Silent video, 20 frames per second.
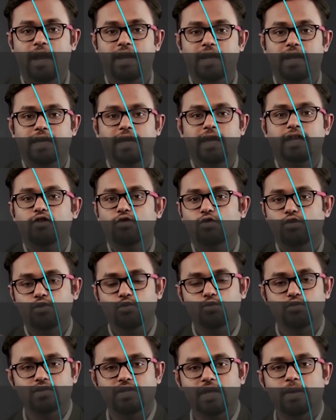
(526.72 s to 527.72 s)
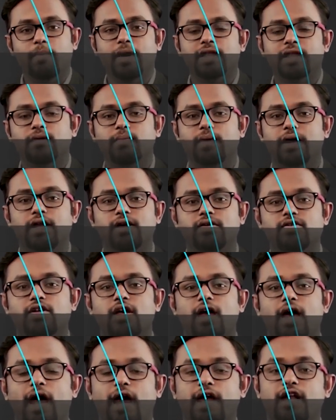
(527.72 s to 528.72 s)
And again, you'll do the same mathematics.
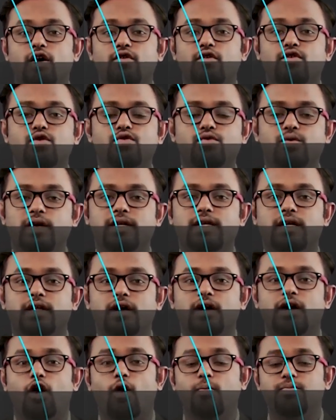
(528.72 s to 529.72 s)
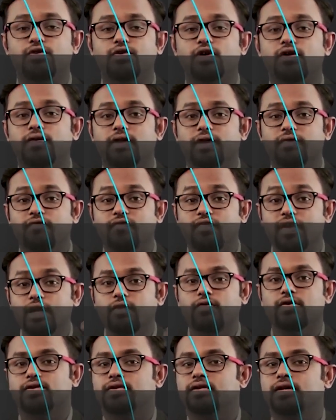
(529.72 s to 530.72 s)
And now you'd say that the observed
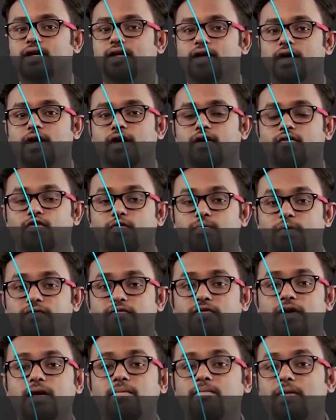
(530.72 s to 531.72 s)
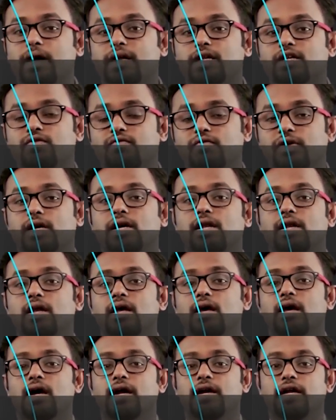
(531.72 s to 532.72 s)
frequency would be V minus
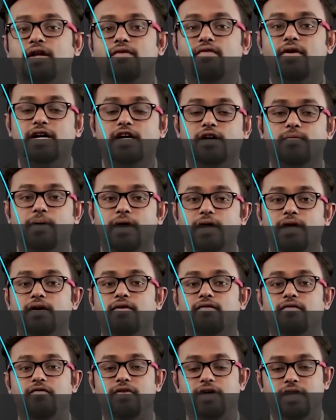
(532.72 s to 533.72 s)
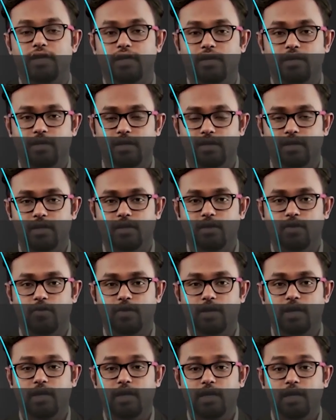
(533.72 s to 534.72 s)
VL divided by V,
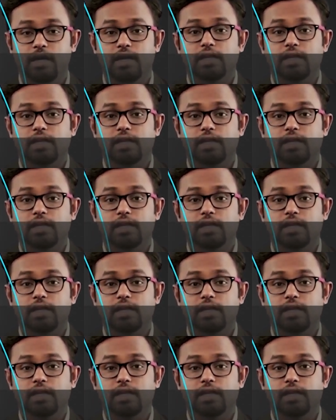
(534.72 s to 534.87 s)
okay?